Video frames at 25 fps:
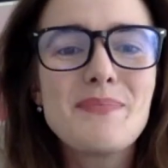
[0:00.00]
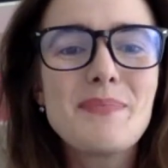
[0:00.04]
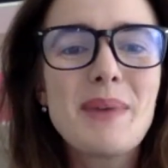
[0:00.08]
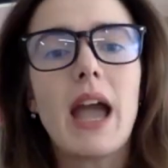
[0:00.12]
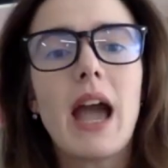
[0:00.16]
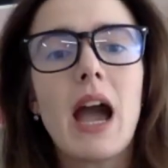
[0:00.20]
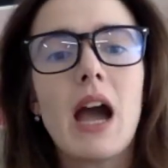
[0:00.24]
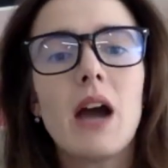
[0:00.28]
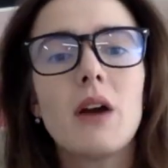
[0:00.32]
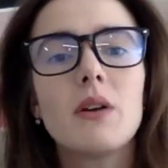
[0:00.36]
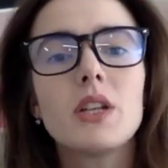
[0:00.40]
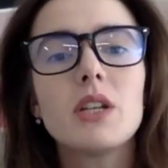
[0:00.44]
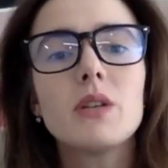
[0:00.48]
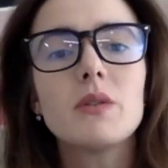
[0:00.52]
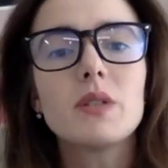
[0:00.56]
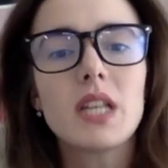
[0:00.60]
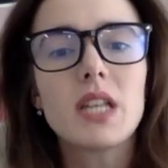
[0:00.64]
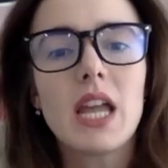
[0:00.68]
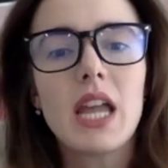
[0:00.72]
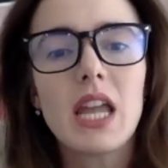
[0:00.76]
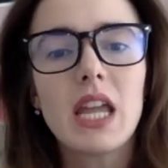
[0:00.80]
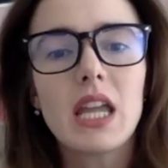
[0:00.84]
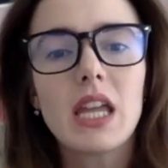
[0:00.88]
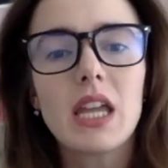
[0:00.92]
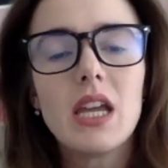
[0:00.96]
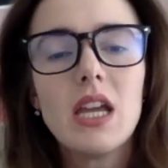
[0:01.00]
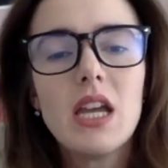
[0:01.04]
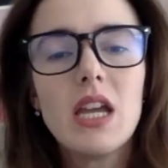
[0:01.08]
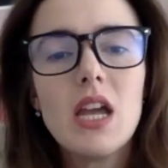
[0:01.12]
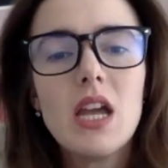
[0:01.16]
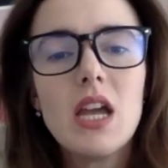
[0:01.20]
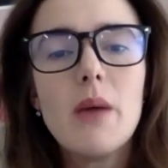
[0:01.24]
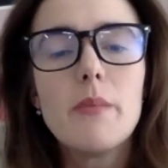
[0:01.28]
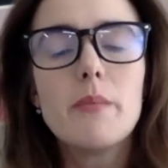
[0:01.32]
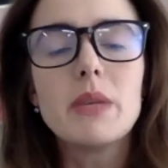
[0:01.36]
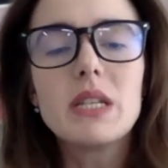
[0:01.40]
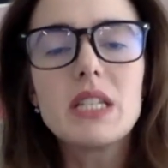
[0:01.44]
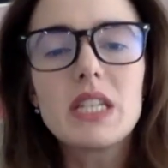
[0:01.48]
But how do you take
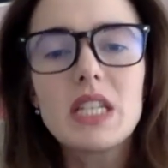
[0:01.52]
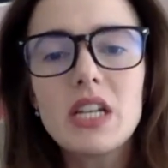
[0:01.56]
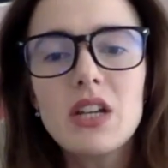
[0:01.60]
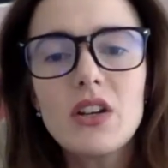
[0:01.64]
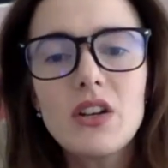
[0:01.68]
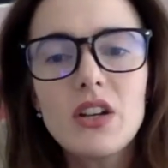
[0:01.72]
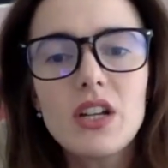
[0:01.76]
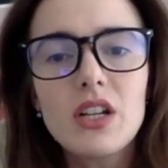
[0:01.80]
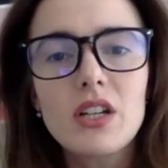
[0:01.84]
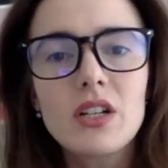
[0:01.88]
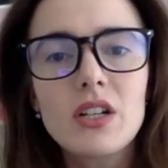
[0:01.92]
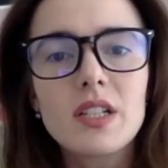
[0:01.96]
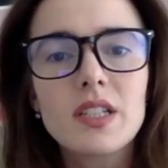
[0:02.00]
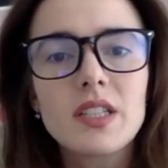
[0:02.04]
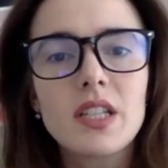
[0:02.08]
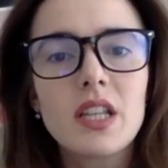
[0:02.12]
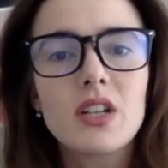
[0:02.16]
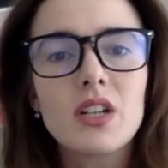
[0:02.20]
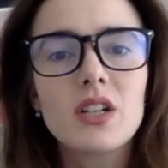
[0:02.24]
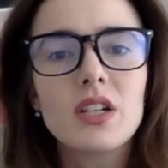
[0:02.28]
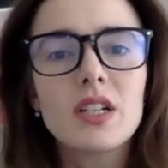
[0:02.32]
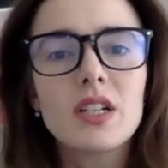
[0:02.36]
materials that are